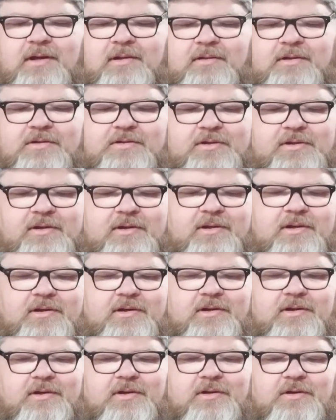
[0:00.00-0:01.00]
This
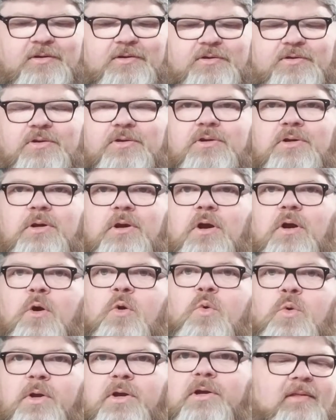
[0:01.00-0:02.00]
is
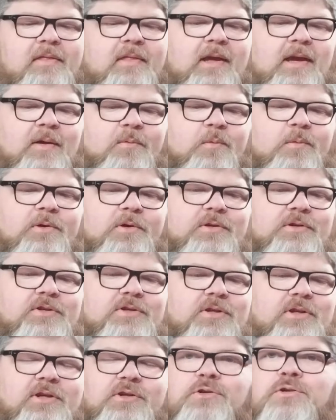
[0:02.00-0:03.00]
oak that
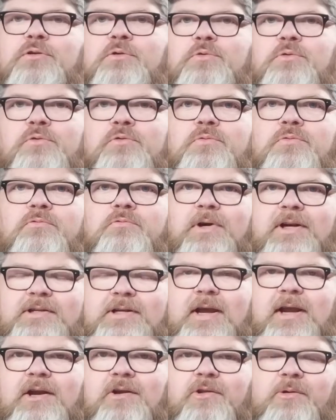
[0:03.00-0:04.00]
was in two
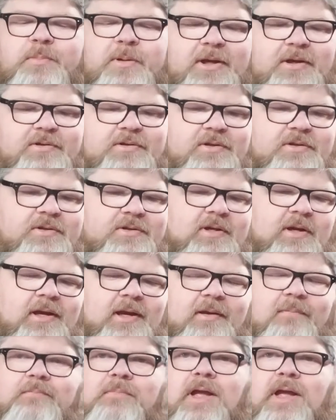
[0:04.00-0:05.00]
rectangular pieces. I